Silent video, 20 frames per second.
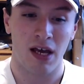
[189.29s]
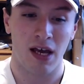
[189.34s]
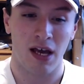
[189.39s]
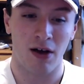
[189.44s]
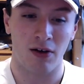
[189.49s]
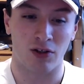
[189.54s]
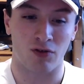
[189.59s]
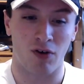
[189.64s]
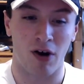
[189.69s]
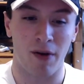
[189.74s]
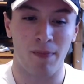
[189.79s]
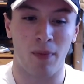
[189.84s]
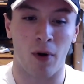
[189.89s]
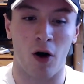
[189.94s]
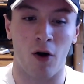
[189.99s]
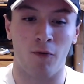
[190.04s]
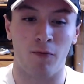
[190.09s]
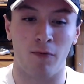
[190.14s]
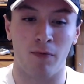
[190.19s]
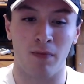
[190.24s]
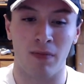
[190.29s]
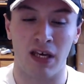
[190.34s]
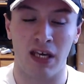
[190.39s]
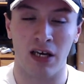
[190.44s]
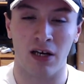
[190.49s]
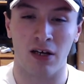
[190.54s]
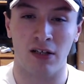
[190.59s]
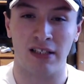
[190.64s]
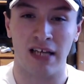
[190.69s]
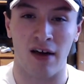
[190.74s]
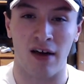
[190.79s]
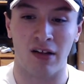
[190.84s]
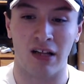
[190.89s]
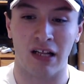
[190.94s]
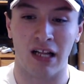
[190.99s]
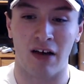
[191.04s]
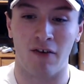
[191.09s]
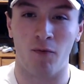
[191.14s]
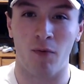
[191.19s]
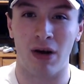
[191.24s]
It was a great ball from Gil down the
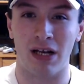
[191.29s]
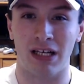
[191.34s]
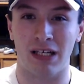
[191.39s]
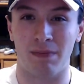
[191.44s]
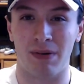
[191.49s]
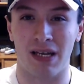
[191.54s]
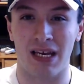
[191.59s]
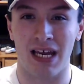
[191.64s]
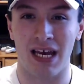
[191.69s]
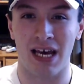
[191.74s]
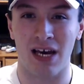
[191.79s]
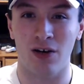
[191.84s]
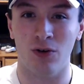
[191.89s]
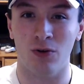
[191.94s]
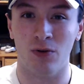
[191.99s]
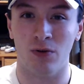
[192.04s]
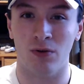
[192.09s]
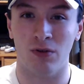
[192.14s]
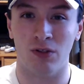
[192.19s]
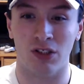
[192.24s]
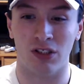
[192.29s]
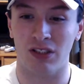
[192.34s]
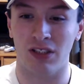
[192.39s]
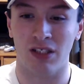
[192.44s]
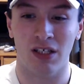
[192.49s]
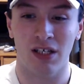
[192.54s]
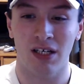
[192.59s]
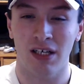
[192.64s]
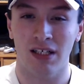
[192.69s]
left wing to Pinilla, who just